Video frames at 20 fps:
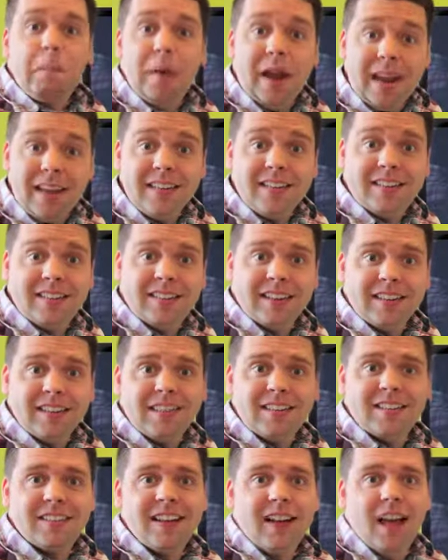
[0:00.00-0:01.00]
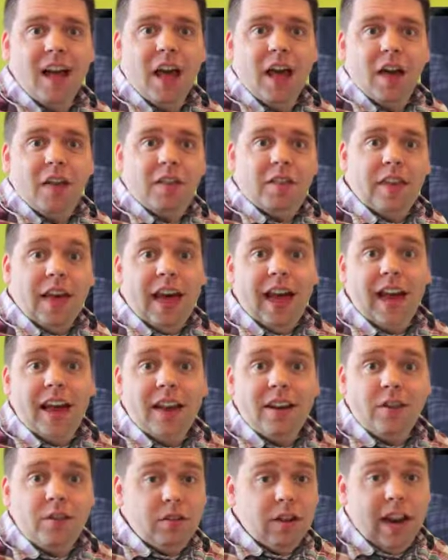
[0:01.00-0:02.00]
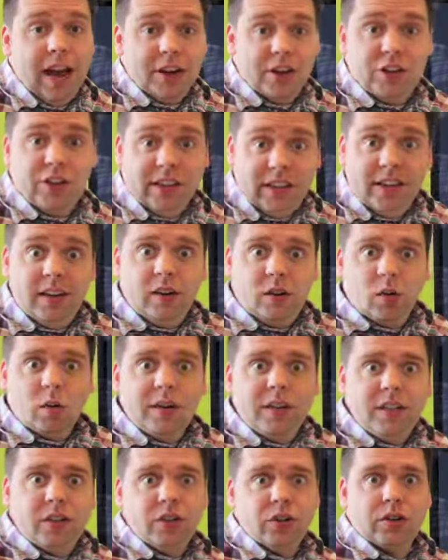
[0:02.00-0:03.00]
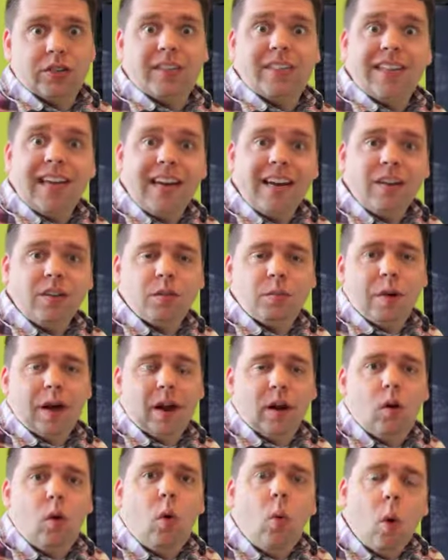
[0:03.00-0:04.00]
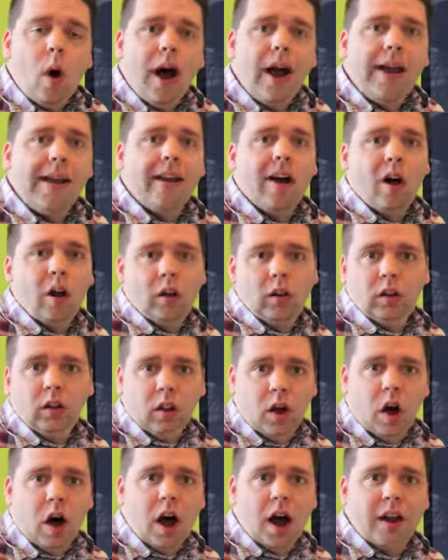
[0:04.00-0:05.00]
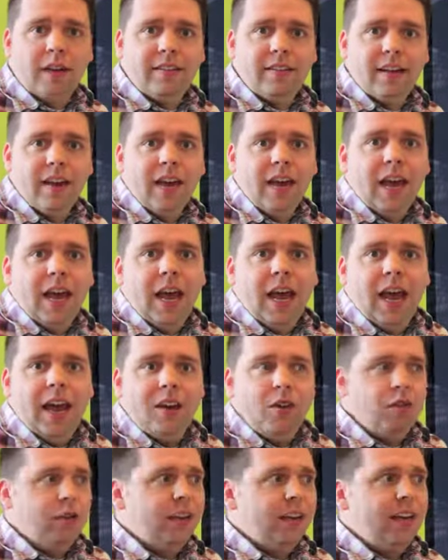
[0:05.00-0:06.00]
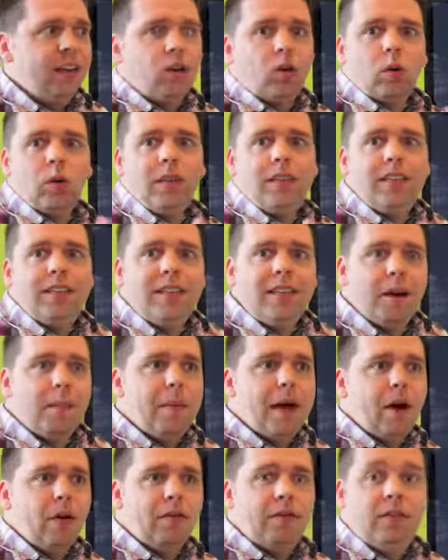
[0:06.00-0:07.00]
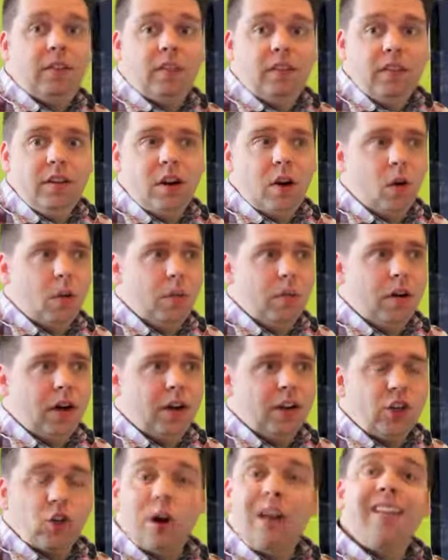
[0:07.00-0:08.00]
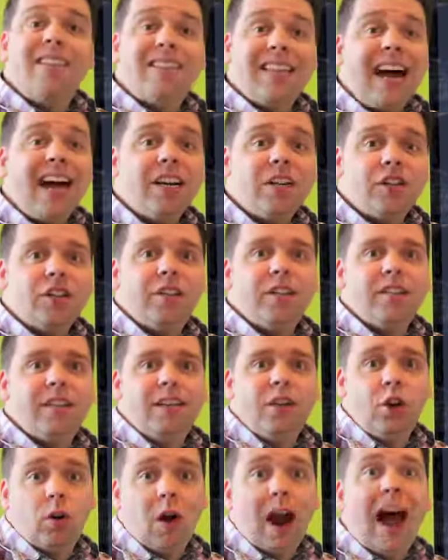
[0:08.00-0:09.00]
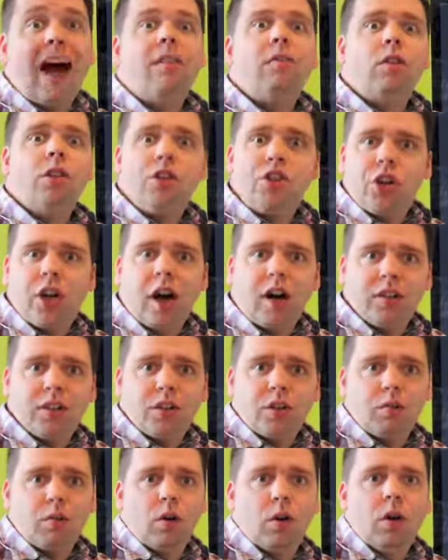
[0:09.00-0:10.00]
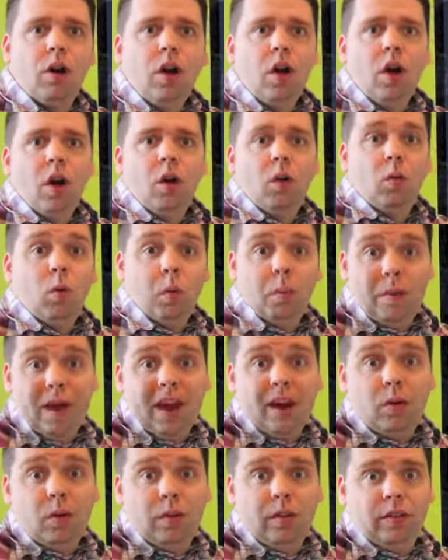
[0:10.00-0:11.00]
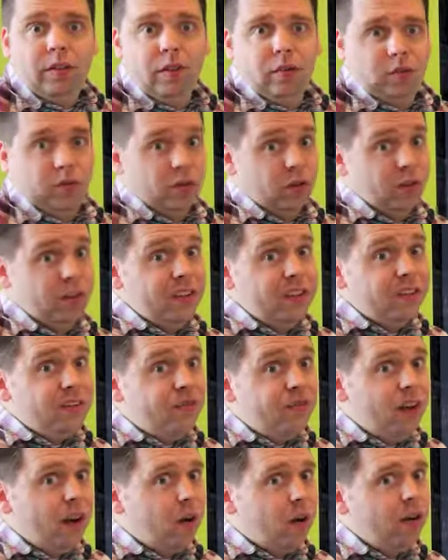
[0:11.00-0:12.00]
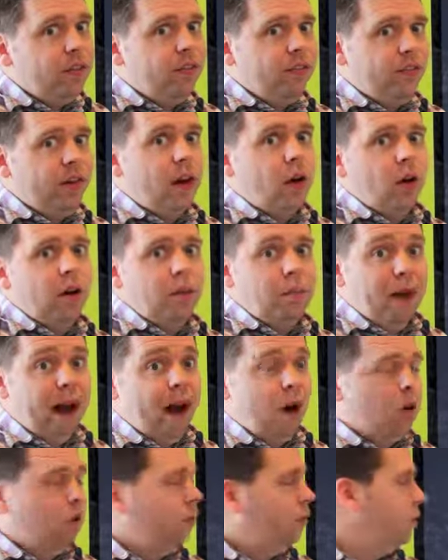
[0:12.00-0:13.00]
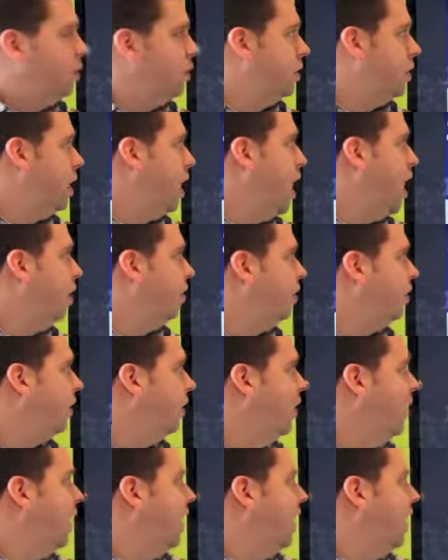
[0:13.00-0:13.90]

basis, then you can actually increase your sales by quite a lot. And you can increase the amount of, transactions that your average customer will make with you. So this is very, very powerful stuff.